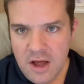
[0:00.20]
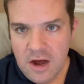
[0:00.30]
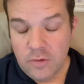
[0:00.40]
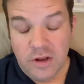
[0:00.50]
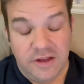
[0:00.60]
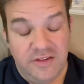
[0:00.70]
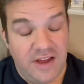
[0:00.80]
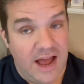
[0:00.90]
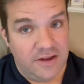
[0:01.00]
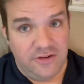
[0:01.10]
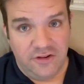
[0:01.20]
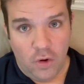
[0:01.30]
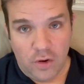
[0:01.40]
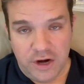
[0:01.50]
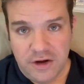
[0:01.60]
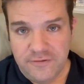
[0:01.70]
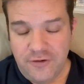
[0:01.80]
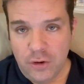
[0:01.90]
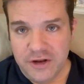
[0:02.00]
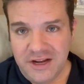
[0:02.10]
A really sad story
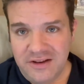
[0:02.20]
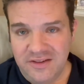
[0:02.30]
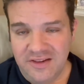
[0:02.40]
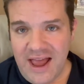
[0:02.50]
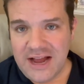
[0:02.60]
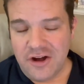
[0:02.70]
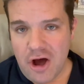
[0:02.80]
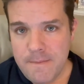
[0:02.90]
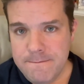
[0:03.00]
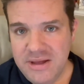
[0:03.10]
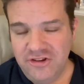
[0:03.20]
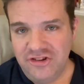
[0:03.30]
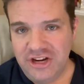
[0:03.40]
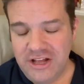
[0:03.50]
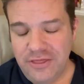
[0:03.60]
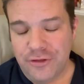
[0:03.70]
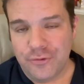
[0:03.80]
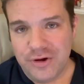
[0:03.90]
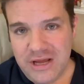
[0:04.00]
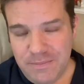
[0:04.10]
unfolding in Saginaw, Michigan.
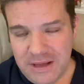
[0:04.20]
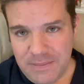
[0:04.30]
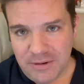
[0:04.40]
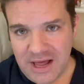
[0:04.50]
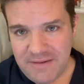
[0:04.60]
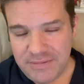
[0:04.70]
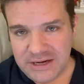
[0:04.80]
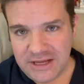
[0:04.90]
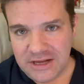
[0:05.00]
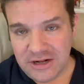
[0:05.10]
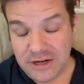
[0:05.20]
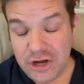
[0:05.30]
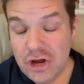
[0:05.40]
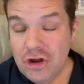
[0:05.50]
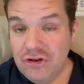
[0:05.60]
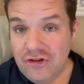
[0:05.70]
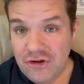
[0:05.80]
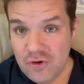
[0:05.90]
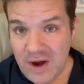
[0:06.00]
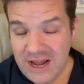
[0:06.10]
Three people have been killed,
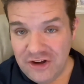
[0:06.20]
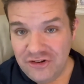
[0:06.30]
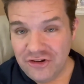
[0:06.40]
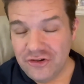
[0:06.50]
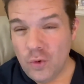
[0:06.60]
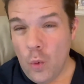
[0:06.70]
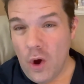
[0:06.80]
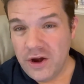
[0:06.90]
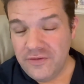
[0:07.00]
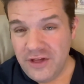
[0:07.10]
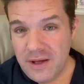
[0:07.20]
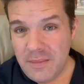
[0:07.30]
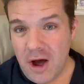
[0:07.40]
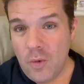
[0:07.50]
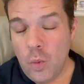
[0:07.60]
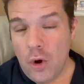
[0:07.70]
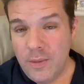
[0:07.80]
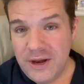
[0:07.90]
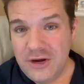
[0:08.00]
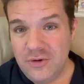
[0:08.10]
two injured. One of them, a
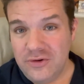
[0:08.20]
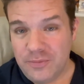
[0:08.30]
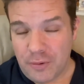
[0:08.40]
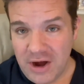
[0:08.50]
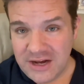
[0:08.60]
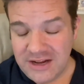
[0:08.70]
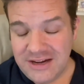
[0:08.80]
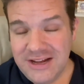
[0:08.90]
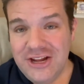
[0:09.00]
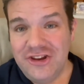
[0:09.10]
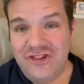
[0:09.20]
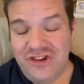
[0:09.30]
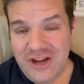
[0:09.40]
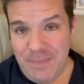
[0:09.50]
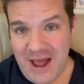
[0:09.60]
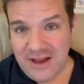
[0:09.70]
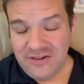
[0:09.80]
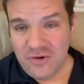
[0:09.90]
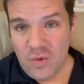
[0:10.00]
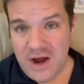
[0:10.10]
woman who is pregnant. She
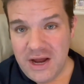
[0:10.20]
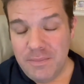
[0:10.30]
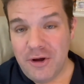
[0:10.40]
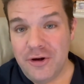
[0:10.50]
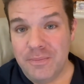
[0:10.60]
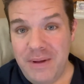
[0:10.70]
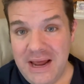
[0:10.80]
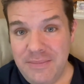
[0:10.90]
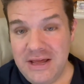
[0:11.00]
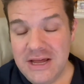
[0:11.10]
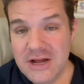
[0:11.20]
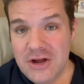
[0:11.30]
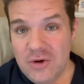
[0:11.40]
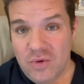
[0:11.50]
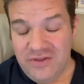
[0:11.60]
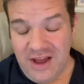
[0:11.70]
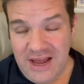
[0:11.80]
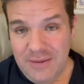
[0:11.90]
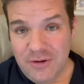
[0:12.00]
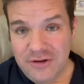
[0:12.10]
passed away, but her baby was
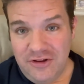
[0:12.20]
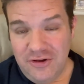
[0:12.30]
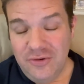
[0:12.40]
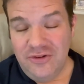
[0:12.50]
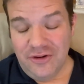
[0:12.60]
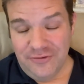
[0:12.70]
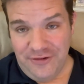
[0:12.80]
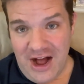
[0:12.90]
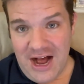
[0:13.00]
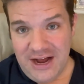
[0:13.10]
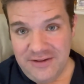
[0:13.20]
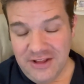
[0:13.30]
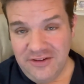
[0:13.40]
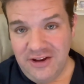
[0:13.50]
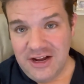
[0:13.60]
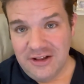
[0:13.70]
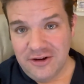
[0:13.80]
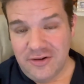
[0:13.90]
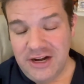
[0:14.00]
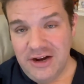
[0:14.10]
able to survive. Let's take a
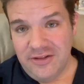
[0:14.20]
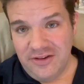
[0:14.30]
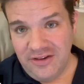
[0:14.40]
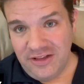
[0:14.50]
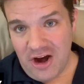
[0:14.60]
look right here. This is the